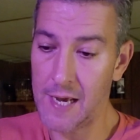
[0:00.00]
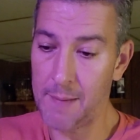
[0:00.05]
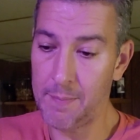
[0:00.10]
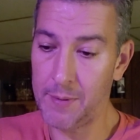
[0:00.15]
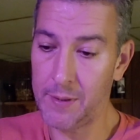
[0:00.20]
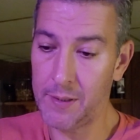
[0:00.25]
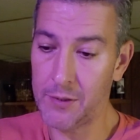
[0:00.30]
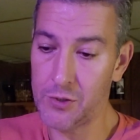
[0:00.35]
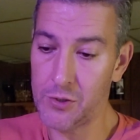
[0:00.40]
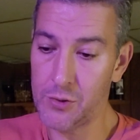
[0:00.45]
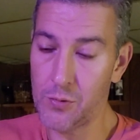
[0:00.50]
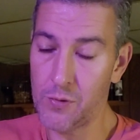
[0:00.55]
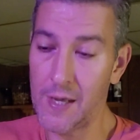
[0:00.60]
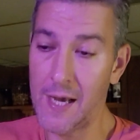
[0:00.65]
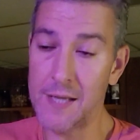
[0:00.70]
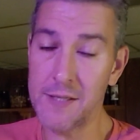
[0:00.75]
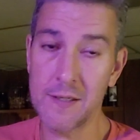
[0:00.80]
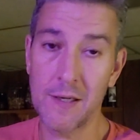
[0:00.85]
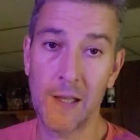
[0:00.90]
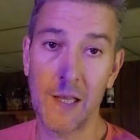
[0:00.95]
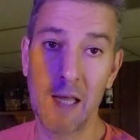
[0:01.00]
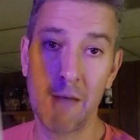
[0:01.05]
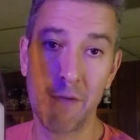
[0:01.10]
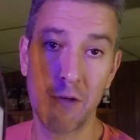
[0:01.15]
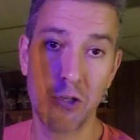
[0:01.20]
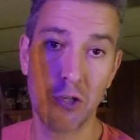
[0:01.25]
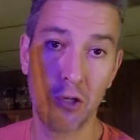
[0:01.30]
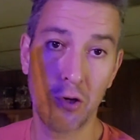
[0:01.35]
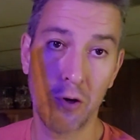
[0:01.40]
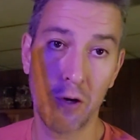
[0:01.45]
Napa
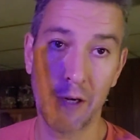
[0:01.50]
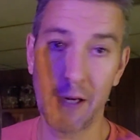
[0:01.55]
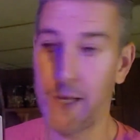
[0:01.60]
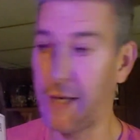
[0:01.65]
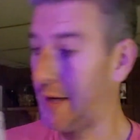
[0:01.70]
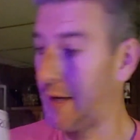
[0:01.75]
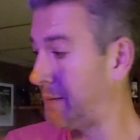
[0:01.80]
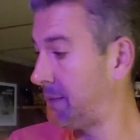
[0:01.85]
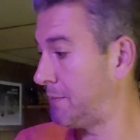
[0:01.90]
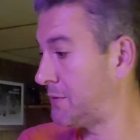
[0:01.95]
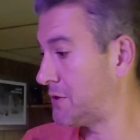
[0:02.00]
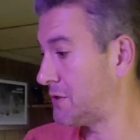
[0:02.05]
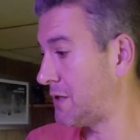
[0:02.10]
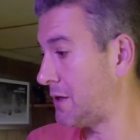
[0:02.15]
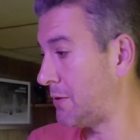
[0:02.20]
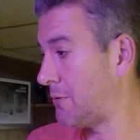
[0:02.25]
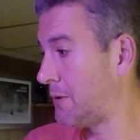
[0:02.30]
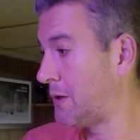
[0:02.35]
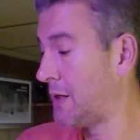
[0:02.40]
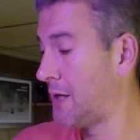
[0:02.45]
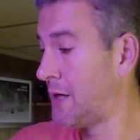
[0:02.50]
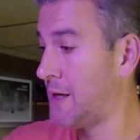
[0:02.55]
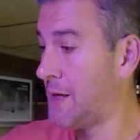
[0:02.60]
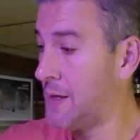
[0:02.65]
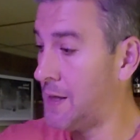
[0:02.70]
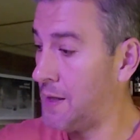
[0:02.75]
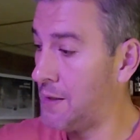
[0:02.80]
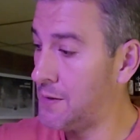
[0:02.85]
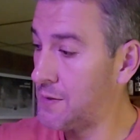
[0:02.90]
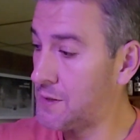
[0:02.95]
2011 Chardonnay. So
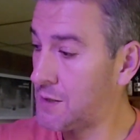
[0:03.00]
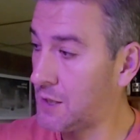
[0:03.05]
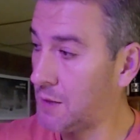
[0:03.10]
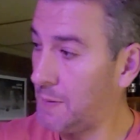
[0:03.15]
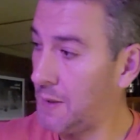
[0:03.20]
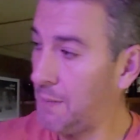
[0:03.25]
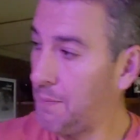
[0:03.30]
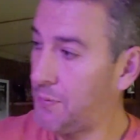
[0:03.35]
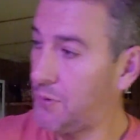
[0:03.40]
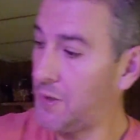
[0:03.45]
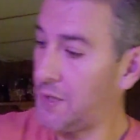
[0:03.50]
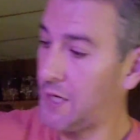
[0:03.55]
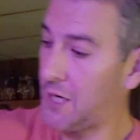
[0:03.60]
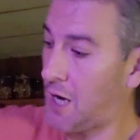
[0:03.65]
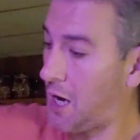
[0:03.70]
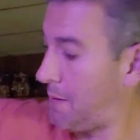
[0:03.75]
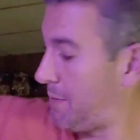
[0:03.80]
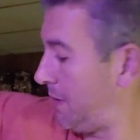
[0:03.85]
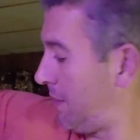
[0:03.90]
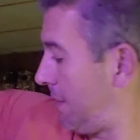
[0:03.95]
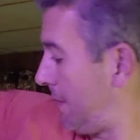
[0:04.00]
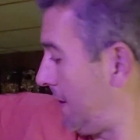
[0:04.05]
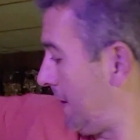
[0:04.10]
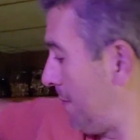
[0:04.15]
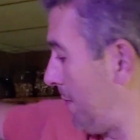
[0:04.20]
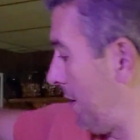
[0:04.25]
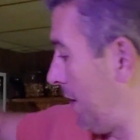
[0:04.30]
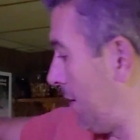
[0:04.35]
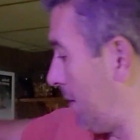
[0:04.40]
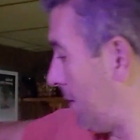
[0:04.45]
it's going to be a pretty common
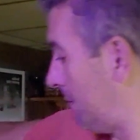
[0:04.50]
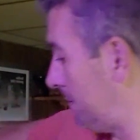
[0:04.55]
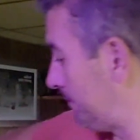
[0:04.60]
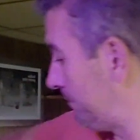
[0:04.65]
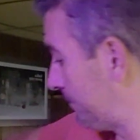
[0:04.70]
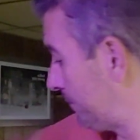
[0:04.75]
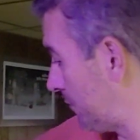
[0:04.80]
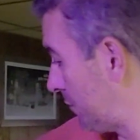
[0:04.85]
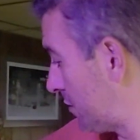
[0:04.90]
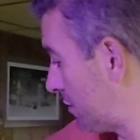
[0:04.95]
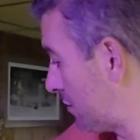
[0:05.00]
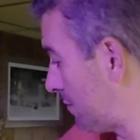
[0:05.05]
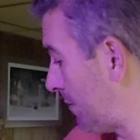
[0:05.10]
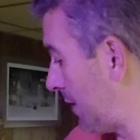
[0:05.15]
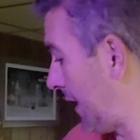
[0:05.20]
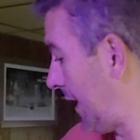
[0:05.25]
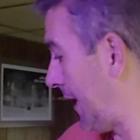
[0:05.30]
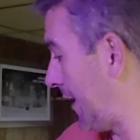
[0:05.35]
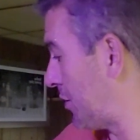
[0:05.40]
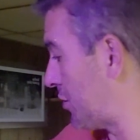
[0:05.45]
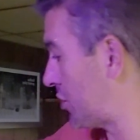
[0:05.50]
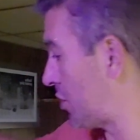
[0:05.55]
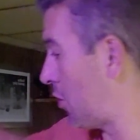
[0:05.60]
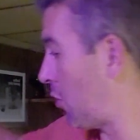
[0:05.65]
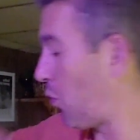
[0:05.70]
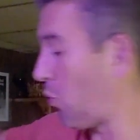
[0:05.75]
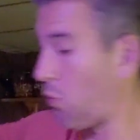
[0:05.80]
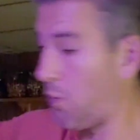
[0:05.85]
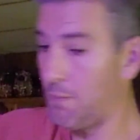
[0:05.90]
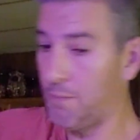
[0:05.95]
theme here, some aged
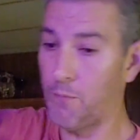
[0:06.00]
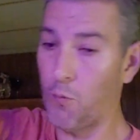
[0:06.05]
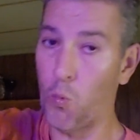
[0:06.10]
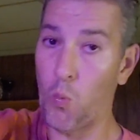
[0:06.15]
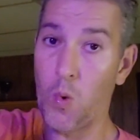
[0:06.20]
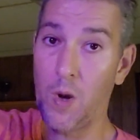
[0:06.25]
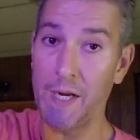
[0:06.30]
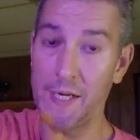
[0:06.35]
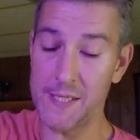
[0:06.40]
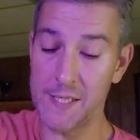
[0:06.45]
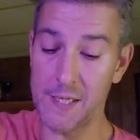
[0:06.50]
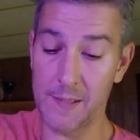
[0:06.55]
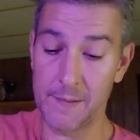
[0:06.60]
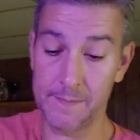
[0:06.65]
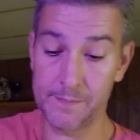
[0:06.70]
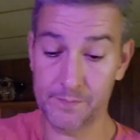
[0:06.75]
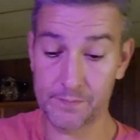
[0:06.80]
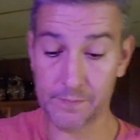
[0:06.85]
white.